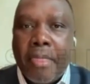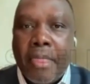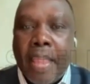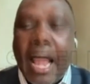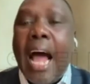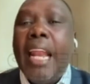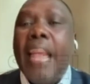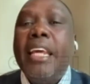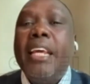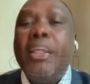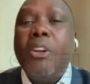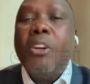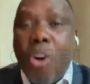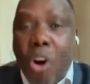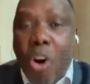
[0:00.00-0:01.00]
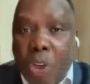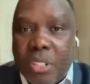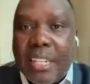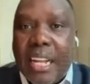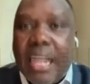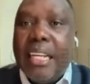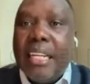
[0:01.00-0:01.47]
And he knows
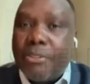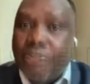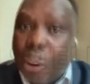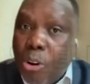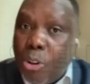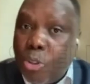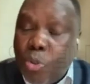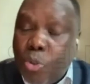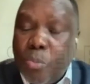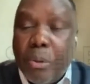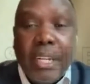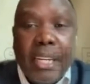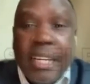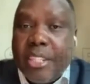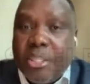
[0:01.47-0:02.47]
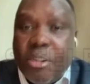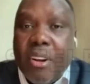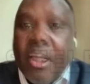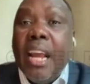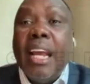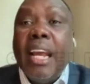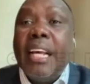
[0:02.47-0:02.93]
that it's falsehood, but he's
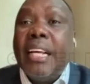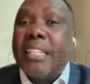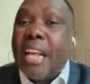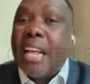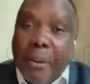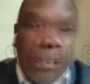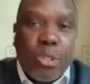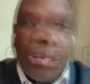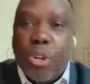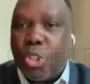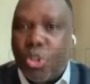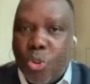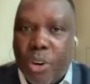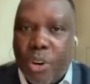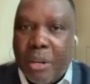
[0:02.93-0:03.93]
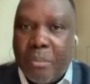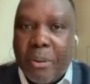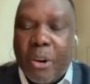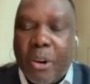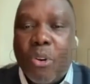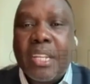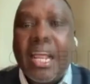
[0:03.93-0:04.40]
happy to just throw it,
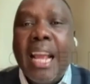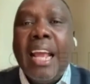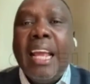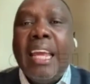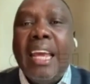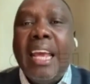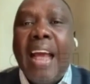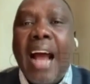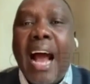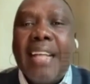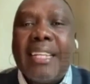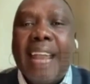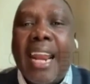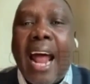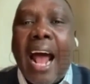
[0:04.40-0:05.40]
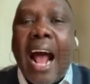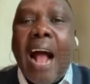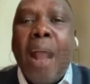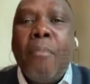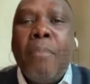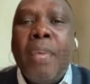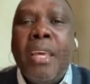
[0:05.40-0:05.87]
because he has an
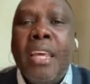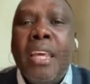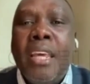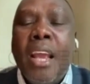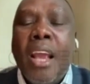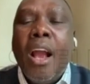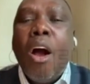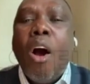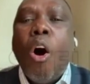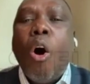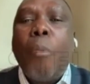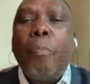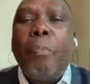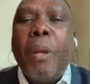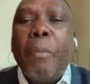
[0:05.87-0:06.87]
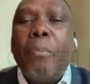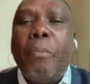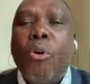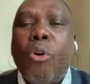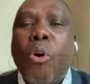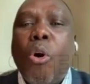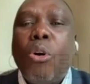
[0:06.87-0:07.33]
army of people
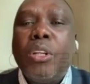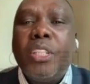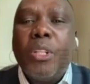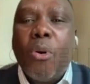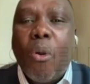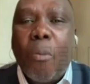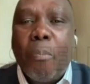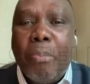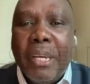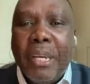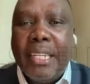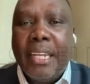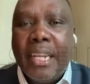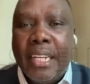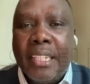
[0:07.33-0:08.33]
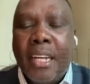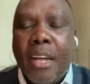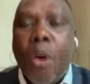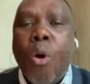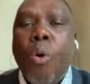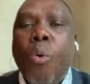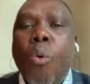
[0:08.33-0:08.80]
called the obedient,
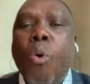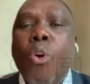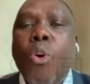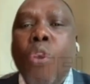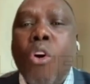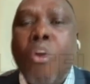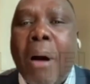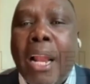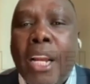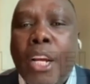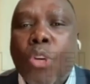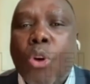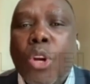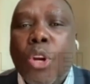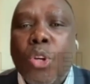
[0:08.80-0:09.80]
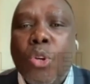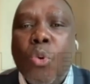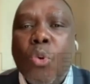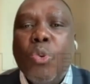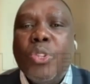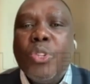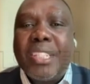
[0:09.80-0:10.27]
who normally don't
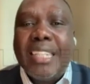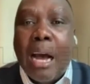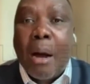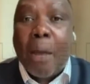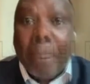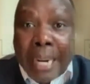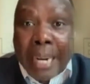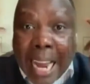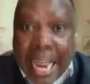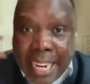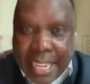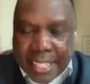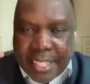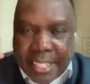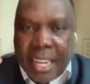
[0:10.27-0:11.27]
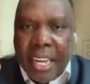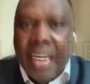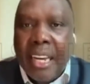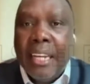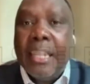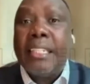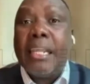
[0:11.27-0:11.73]
use their brains
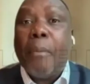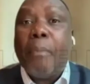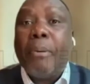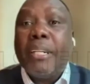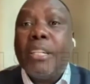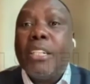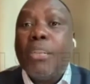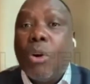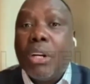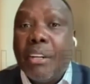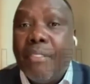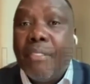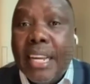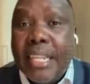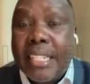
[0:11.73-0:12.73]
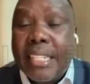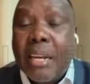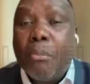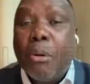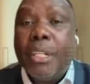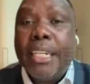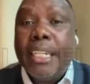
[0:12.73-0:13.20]
in interpreting whatever he said,
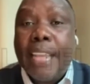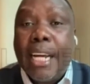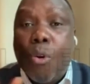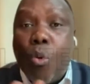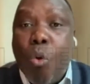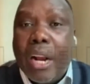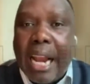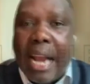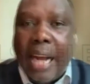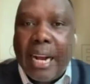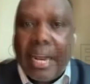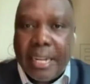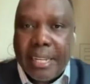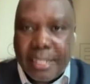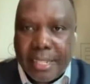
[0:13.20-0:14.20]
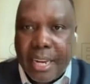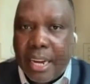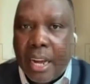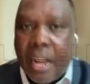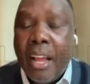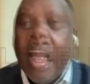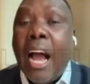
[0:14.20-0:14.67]
but they take hook, line, and sinker
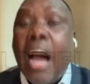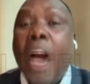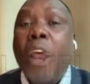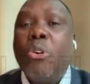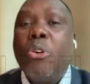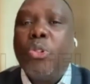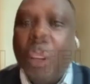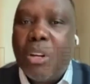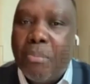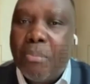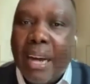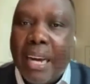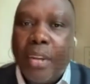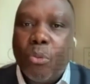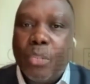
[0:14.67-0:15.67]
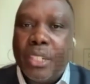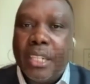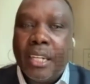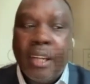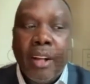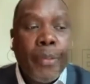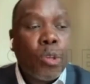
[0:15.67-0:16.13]
and run to the market with it.
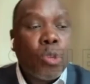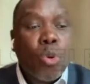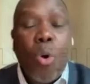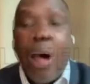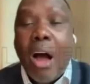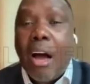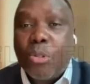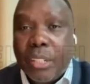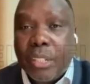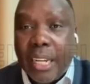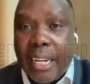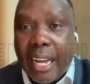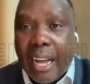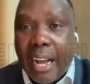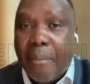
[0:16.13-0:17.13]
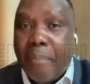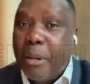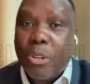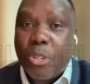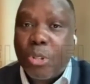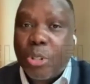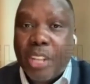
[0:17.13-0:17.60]
Throughout today, I've been on
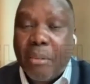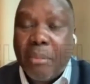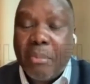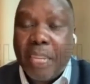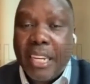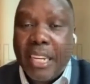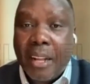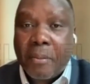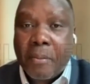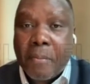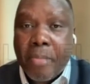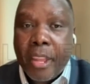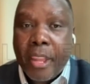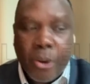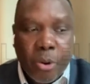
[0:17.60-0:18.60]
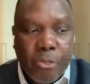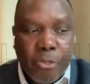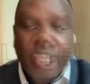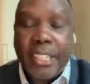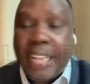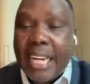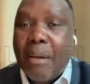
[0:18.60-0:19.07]
social media, for the
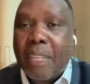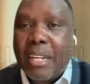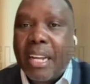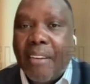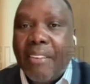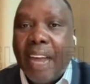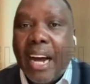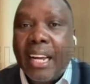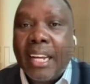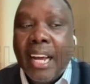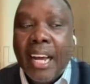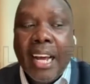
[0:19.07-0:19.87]
times that I've had.